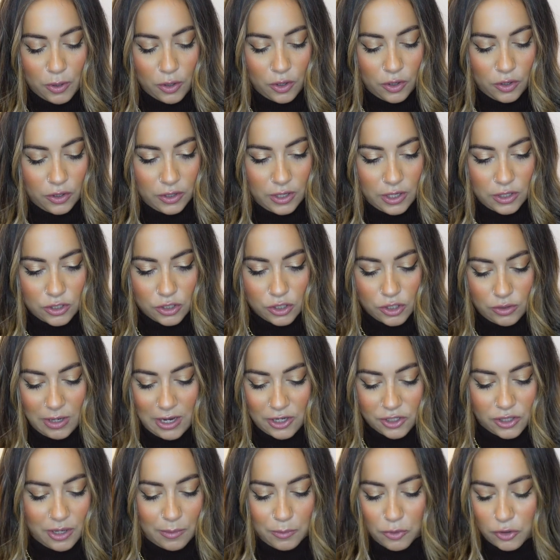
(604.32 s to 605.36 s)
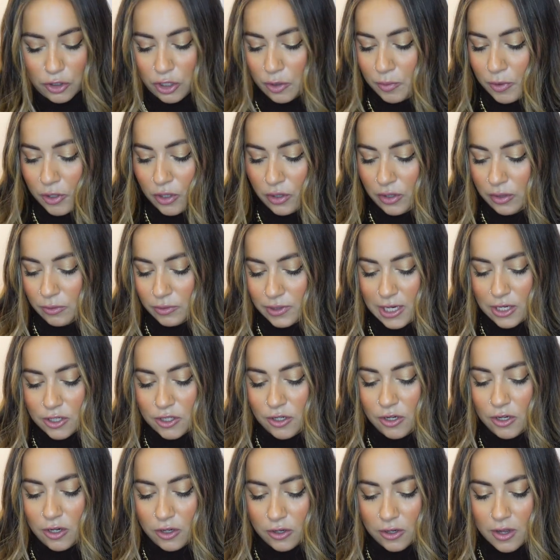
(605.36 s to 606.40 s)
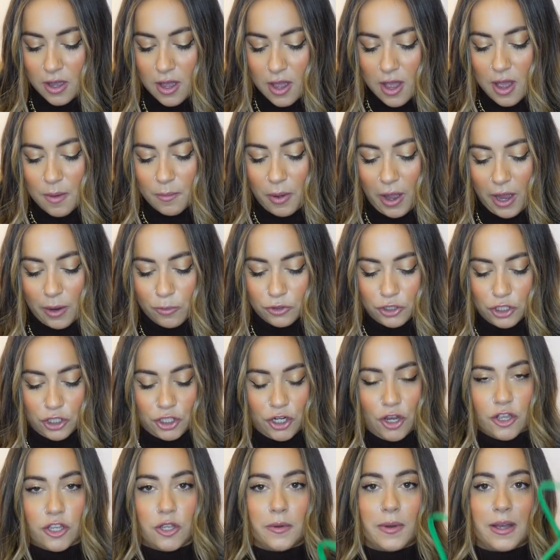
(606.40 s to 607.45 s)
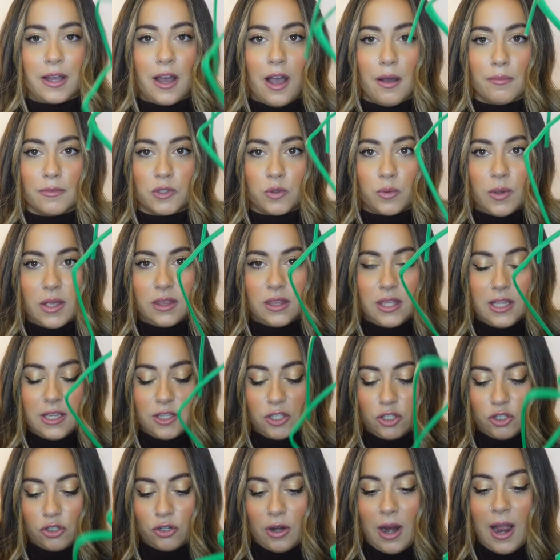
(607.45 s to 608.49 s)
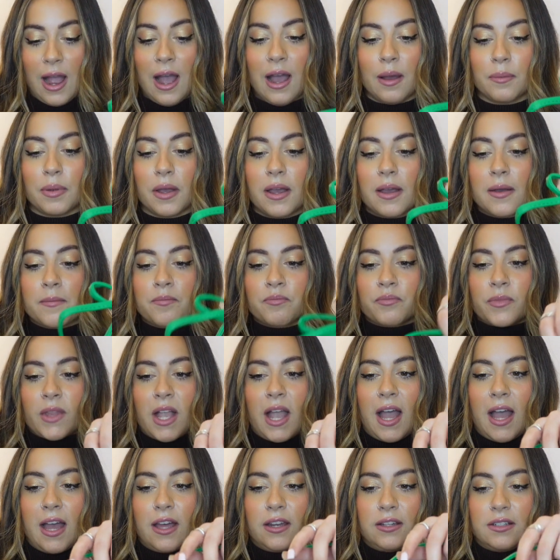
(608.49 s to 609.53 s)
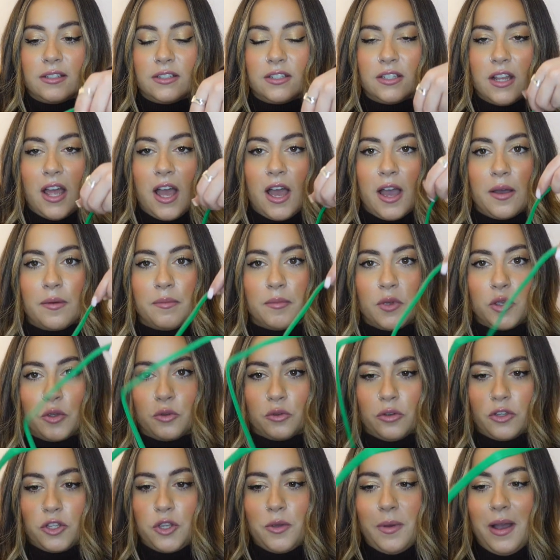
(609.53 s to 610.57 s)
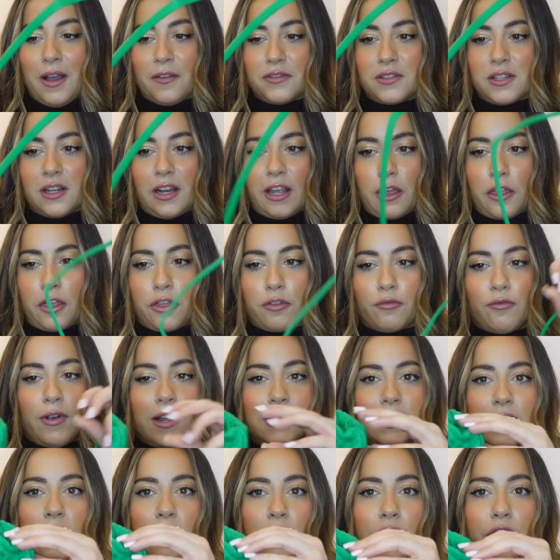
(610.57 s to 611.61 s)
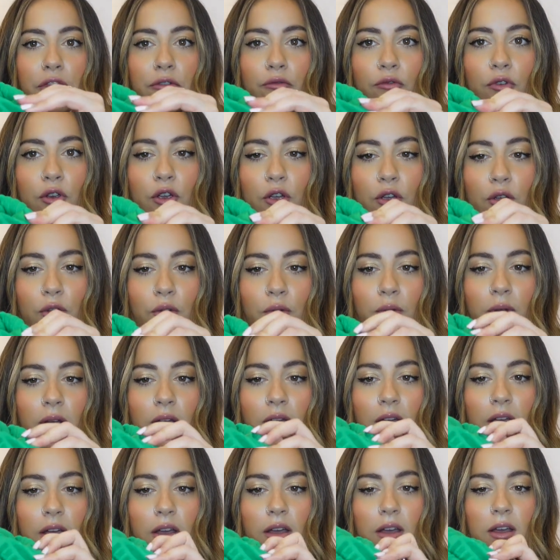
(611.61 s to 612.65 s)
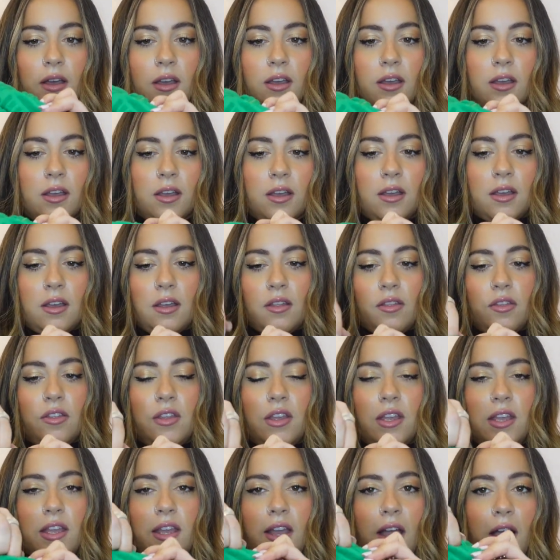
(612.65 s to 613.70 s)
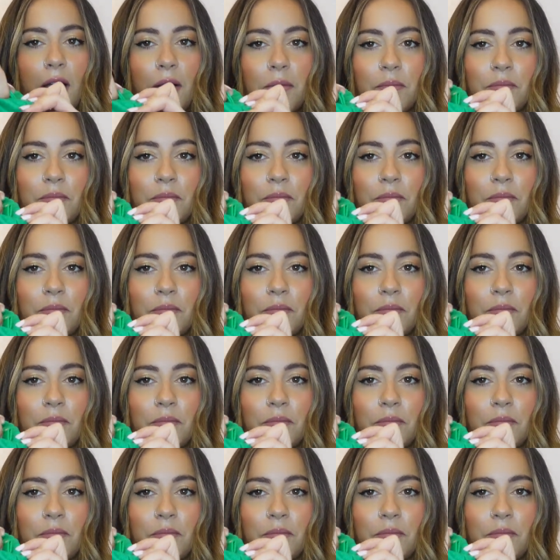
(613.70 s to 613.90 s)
put on. And actually, I'm not going to put it on, it'll take too long. But I will just show you. It comes with the strap, and you have to like thread it through the